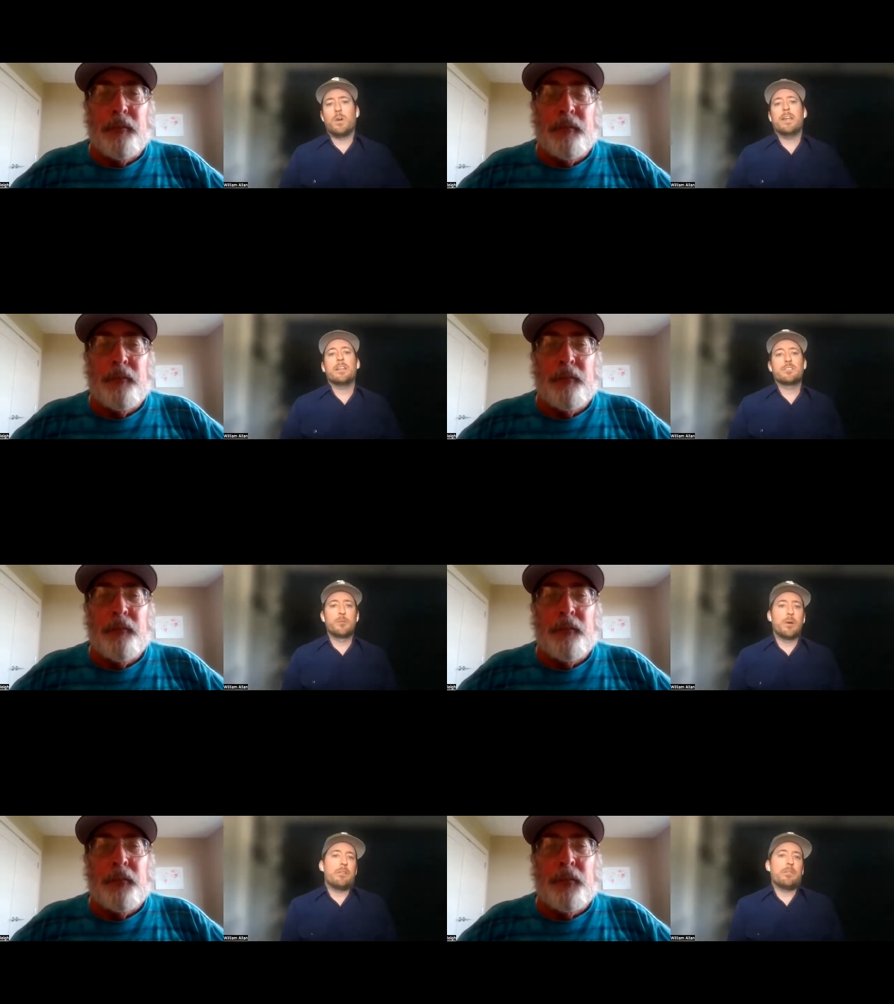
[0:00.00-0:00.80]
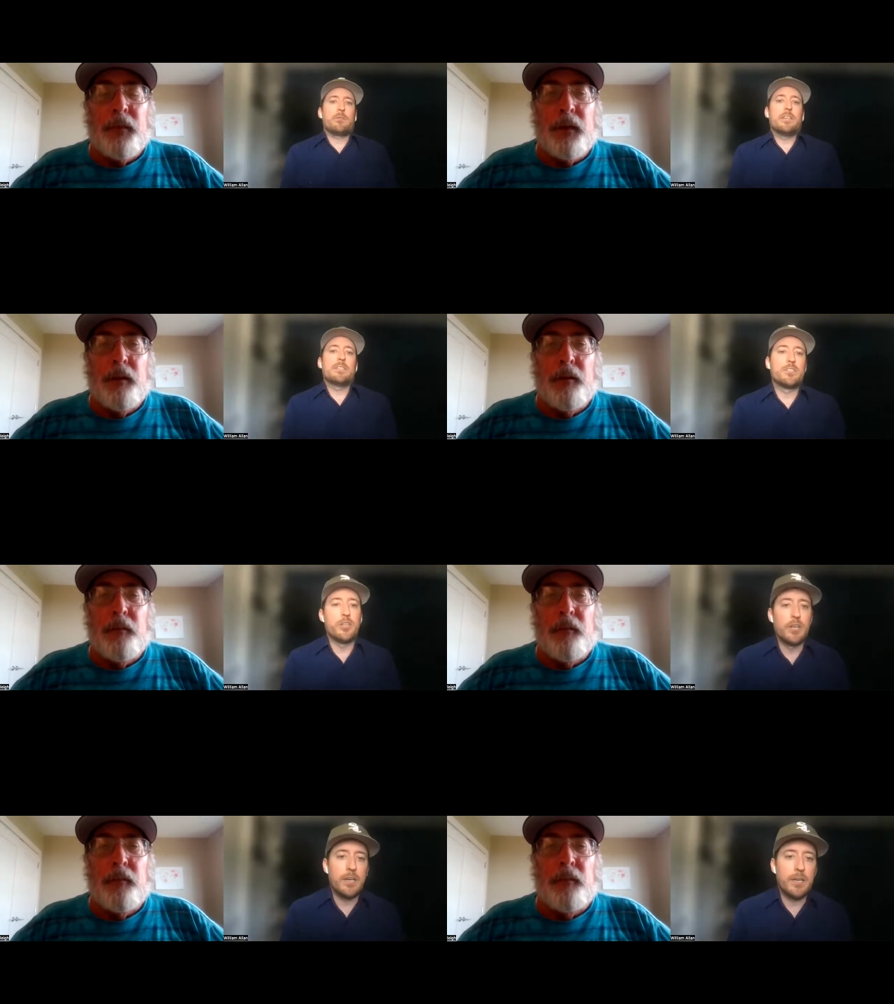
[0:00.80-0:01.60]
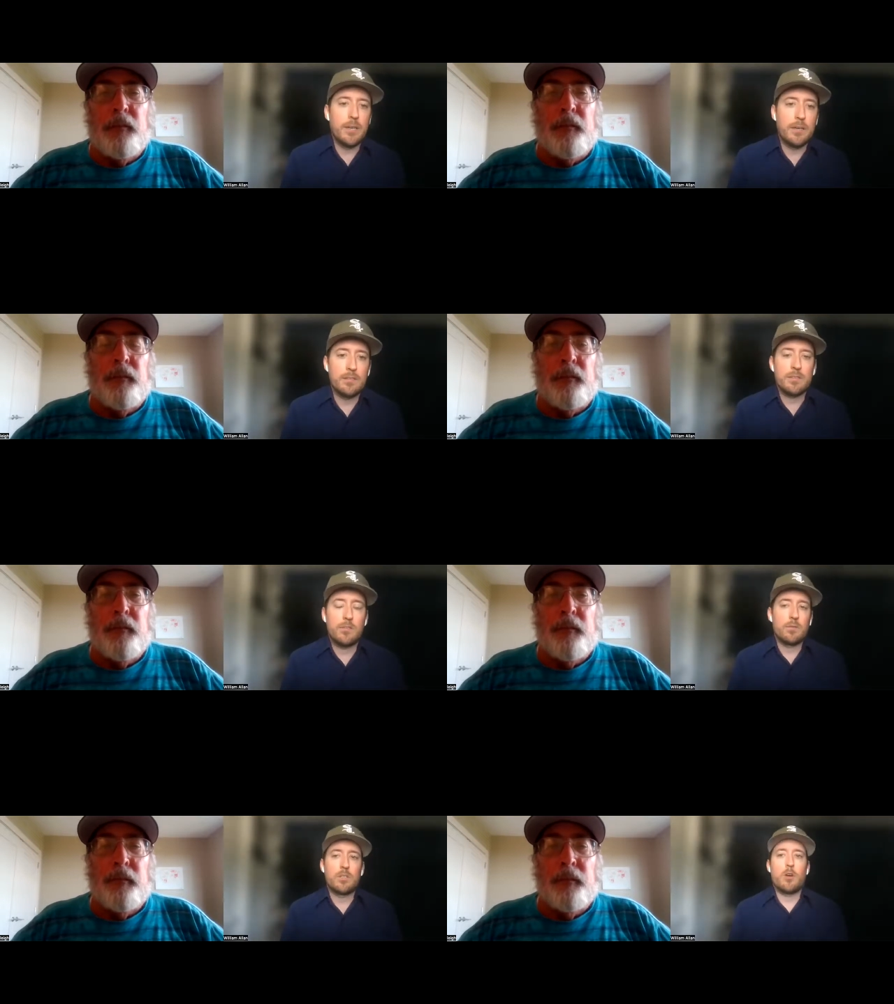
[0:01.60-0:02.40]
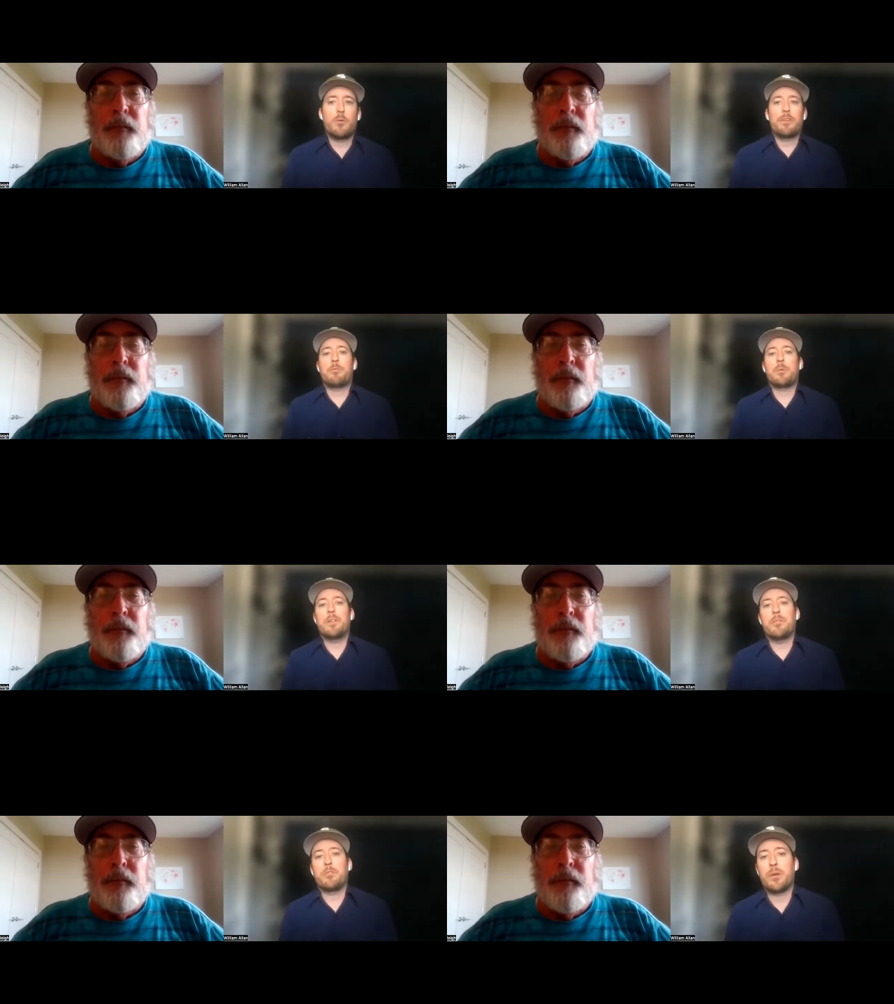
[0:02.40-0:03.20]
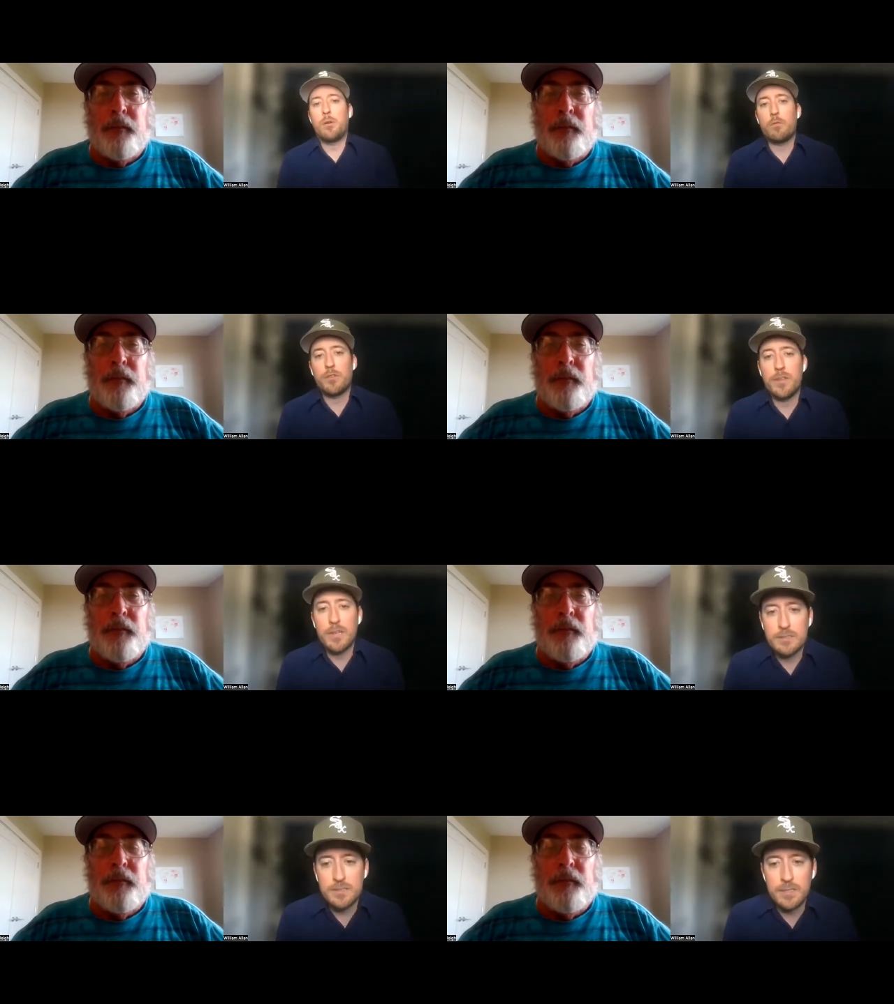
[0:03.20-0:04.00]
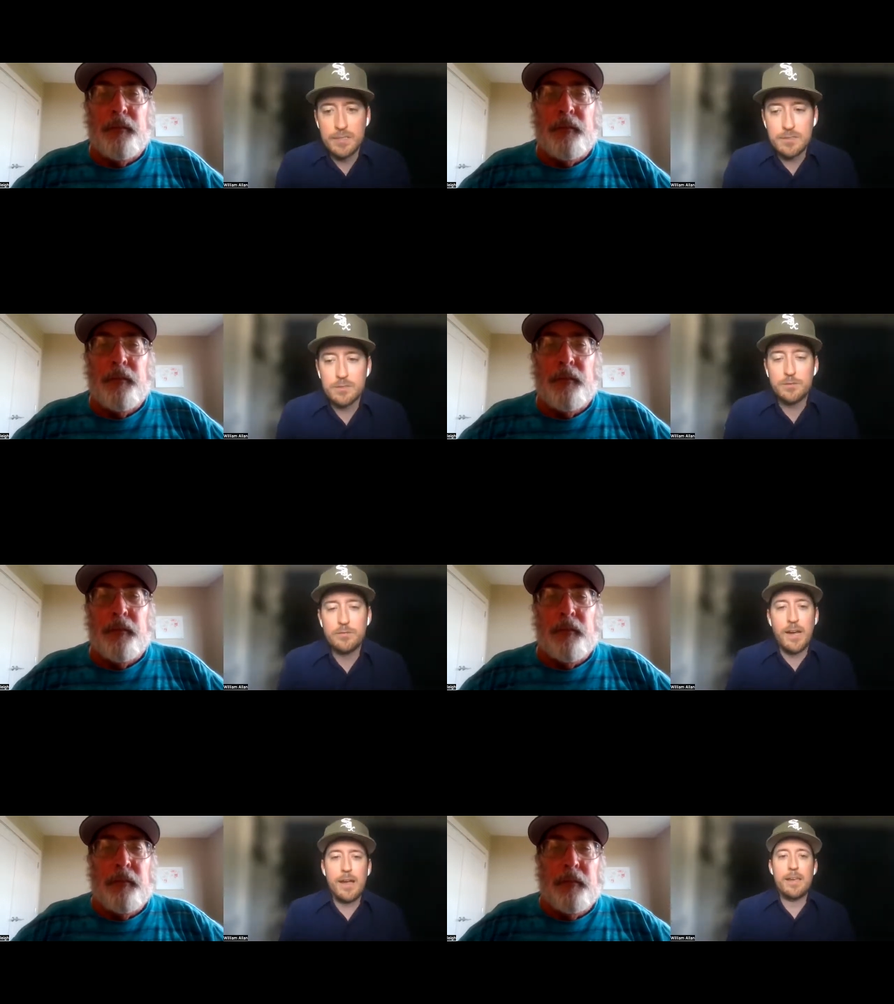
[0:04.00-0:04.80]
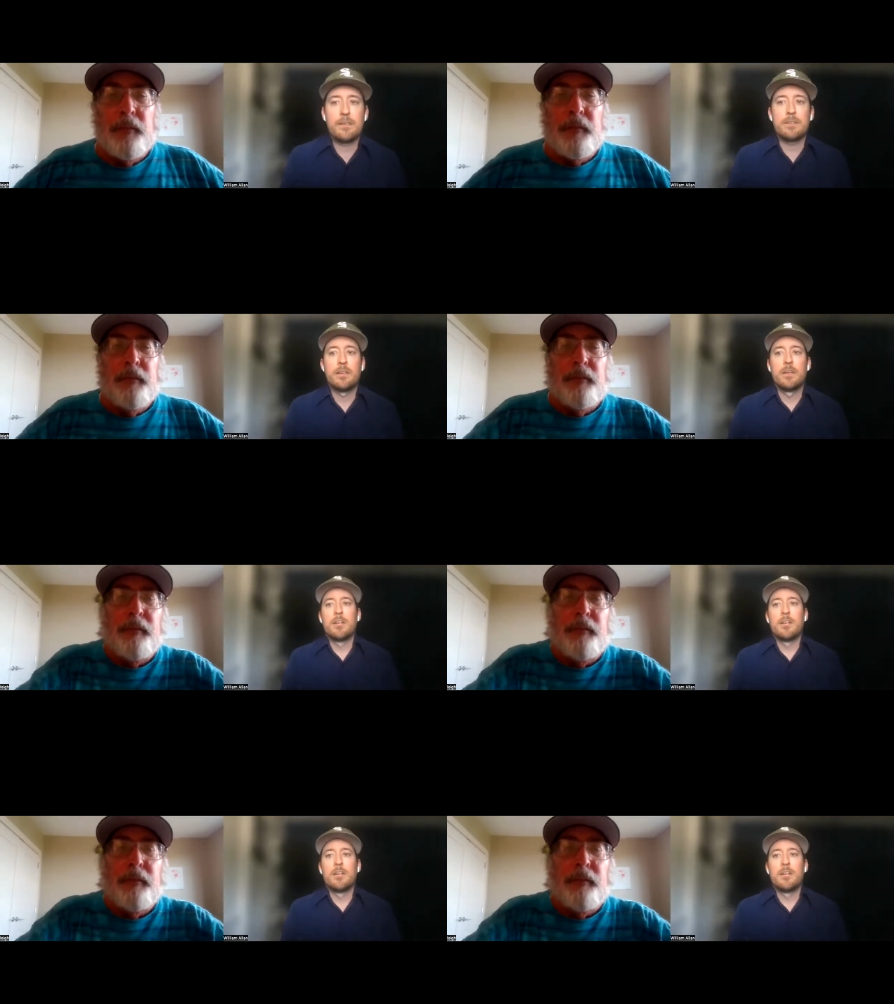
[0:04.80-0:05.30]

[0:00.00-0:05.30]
Speaker 1: winning two out of three is good. Going three and three over the next six, fine.